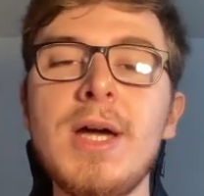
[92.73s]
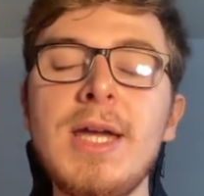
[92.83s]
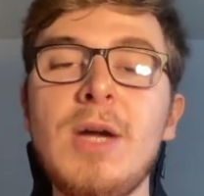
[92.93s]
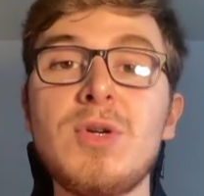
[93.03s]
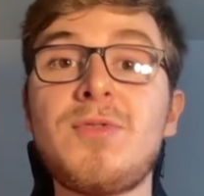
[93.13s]

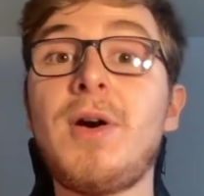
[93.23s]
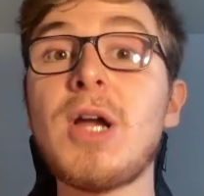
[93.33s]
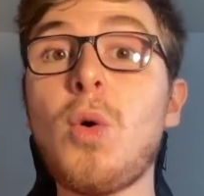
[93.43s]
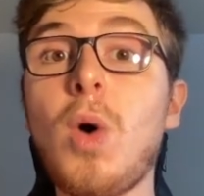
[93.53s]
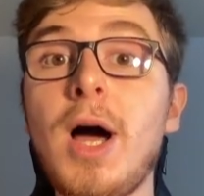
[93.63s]
He was very
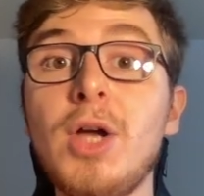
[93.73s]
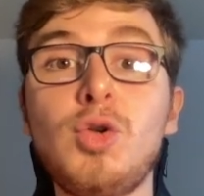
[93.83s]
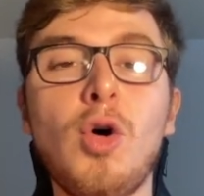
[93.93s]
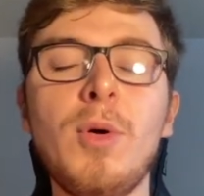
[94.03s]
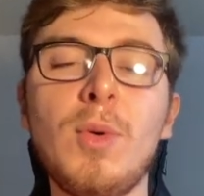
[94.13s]
quiet.
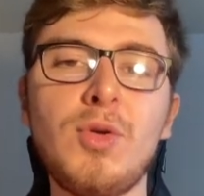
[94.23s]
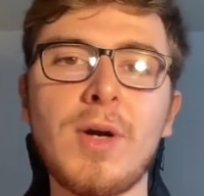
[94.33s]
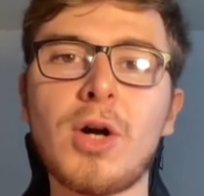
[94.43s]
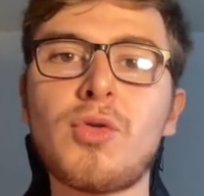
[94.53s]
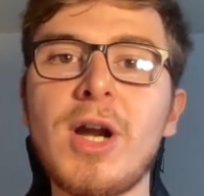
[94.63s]
Dortmund were
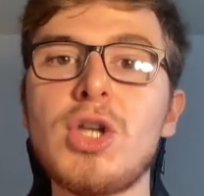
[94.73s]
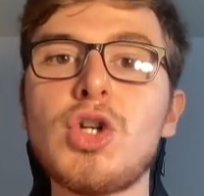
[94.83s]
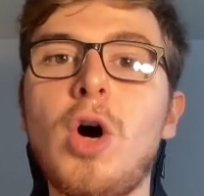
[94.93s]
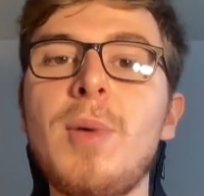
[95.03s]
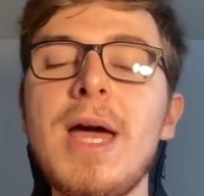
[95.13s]
doing a great
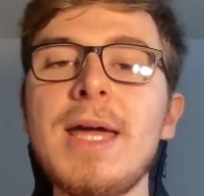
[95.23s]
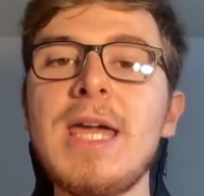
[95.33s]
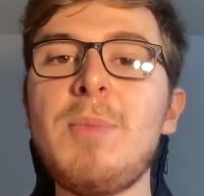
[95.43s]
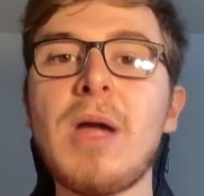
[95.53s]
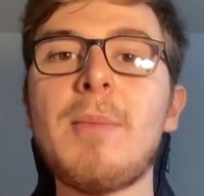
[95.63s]
job
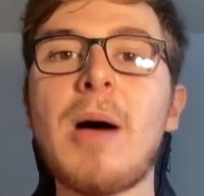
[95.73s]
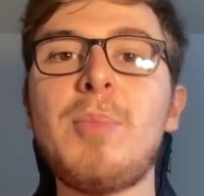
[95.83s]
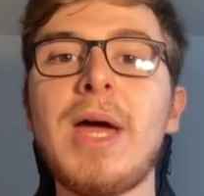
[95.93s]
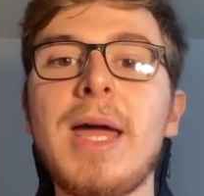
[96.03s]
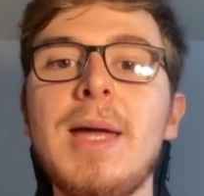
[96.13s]
keeping him at
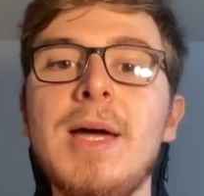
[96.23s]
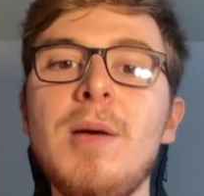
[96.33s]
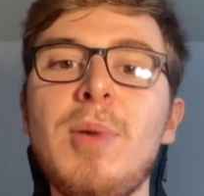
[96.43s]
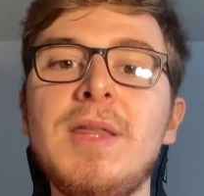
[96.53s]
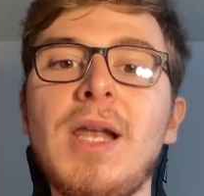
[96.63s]
bay,
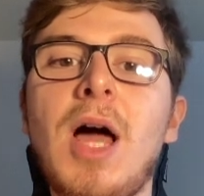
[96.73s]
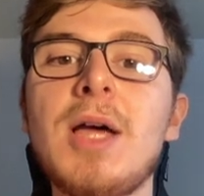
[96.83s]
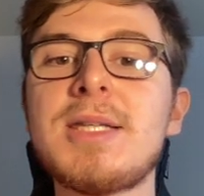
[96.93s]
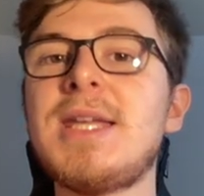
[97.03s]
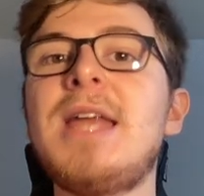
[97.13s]
but in the
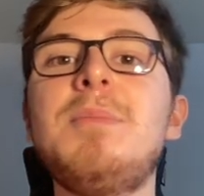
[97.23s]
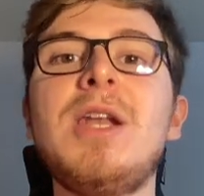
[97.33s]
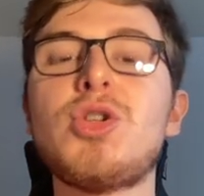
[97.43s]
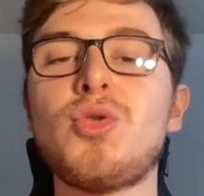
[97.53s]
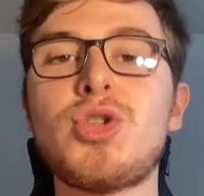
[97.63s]
last 10
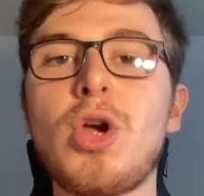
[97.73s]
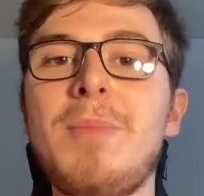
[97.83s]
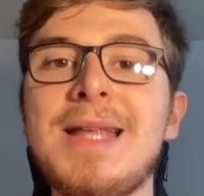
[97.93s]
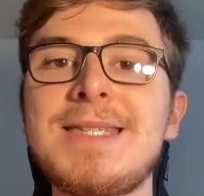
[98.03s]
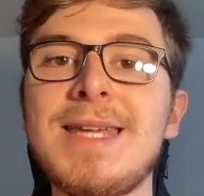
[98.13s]
minutes or so,
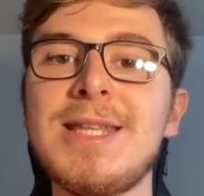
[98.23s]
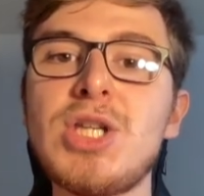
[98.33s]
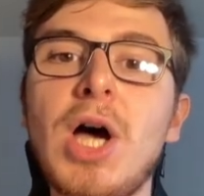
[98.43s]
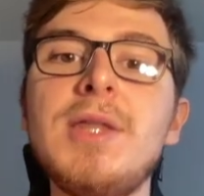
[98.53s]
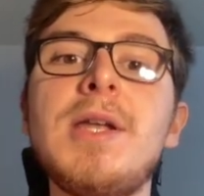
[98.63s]
Man City
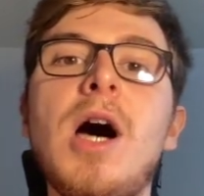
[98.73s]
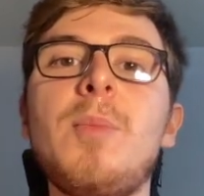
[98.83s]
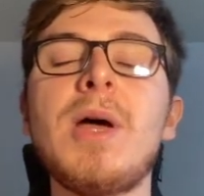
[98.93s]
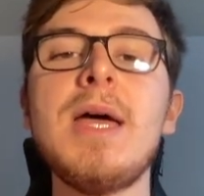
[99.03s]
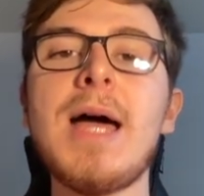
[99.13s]
turned it up,